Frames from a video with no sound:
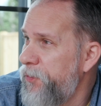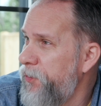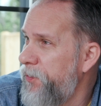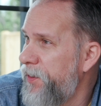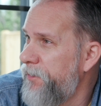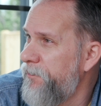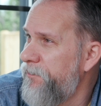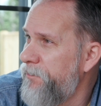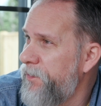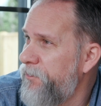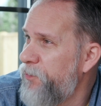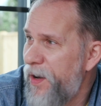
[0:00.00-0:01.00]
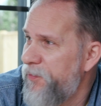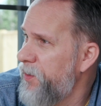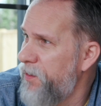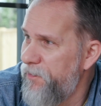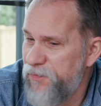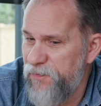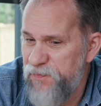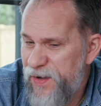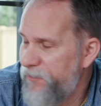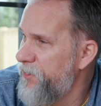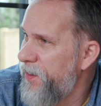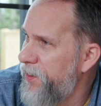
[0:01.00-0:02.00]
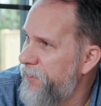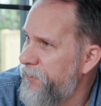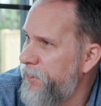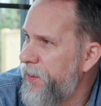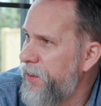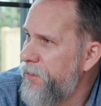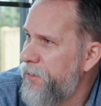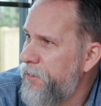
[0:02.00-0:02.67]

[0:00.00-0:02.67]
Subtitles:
food and private clubs have never been it for me.